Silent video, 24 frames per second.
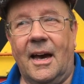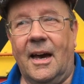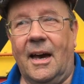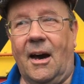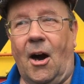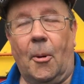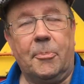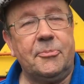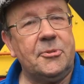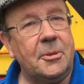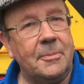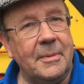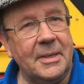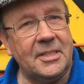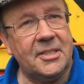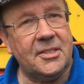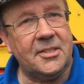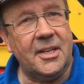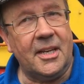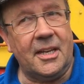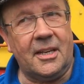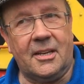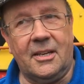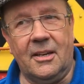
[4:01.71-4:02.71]

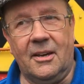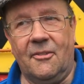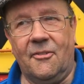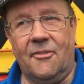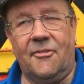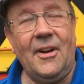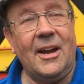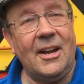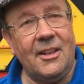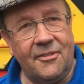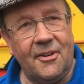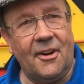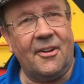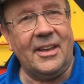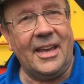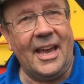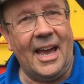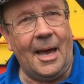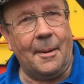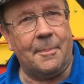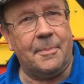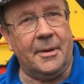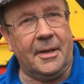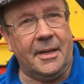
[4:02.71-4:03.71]
Optimistic, very, very
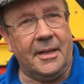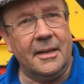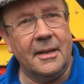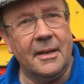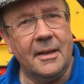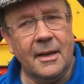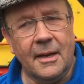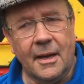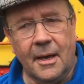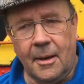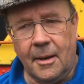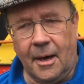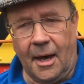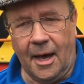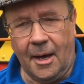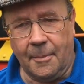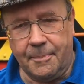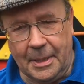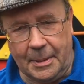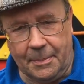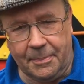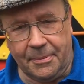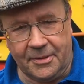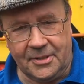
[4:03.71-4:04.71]
happy.
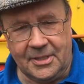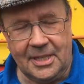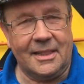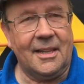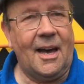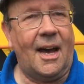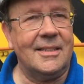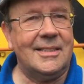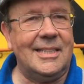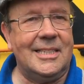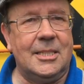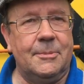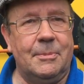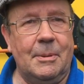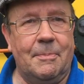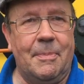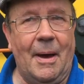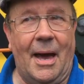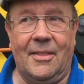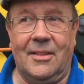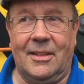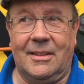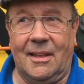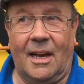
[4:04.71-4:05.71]
People are delighted to be
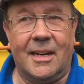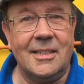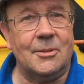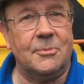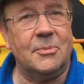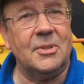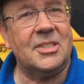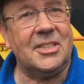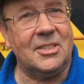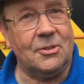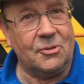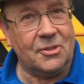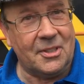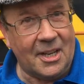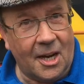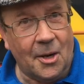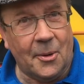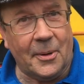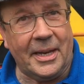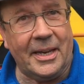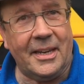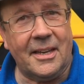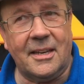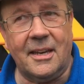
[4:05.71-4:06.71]
back. The light is still
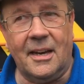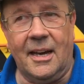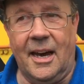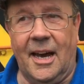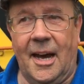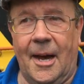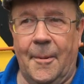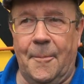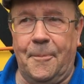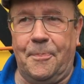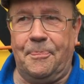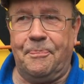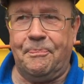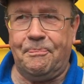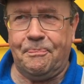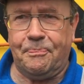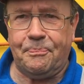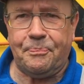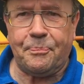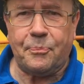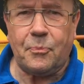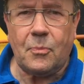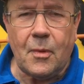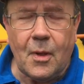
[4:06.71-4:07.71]
going.
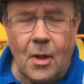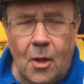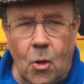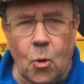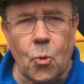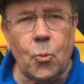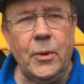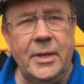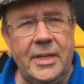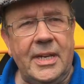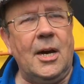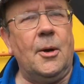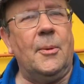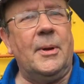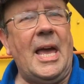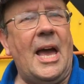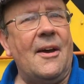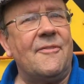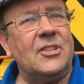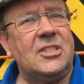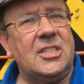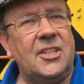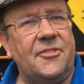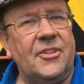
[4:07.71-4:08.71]
We know we
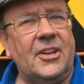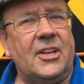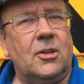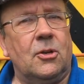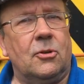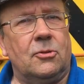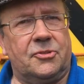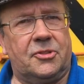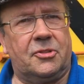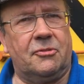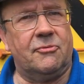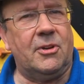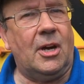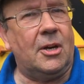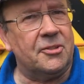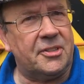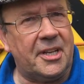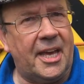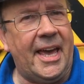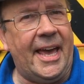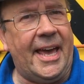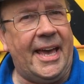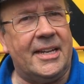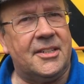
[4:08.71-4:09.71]
have a difficult road
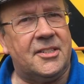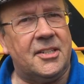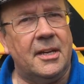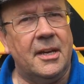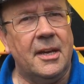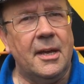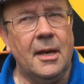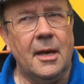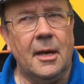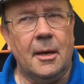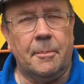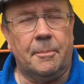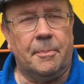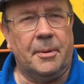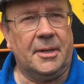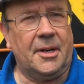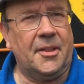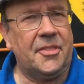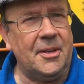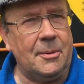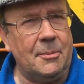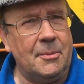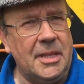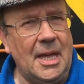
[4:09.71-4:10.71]
ahead, but I
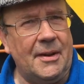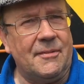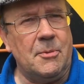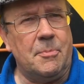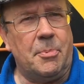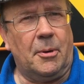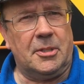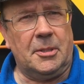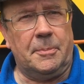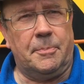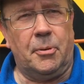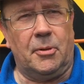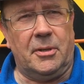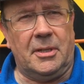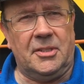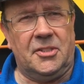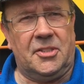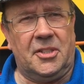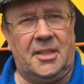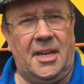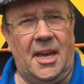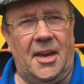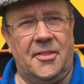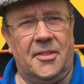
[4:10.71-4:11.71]
think with everybody pulling
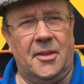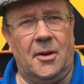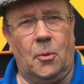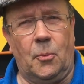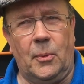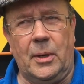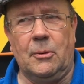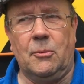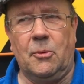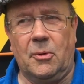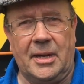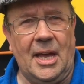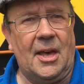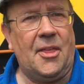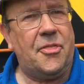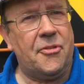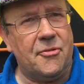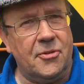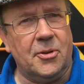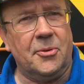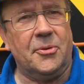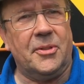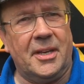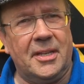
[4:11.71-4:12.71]
together, we will get
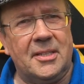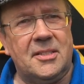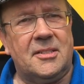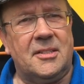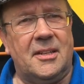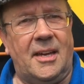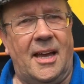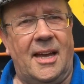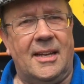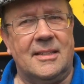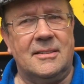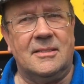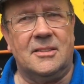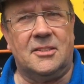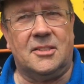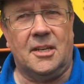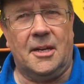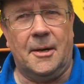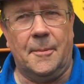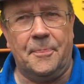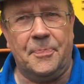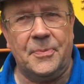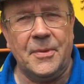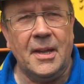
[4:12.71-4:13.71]
through this
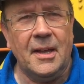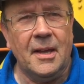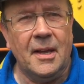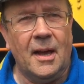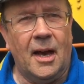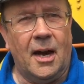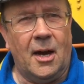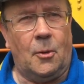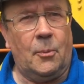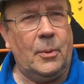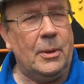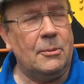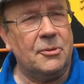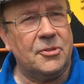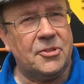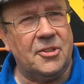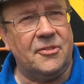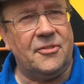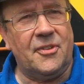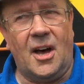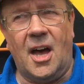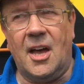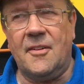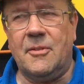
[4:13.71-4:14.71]
and we will
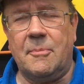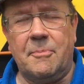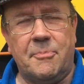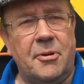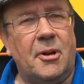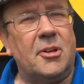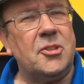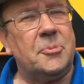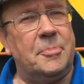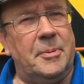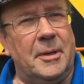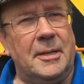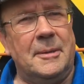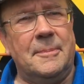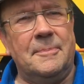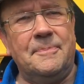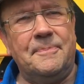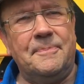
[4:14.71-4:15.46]
survive and prosper.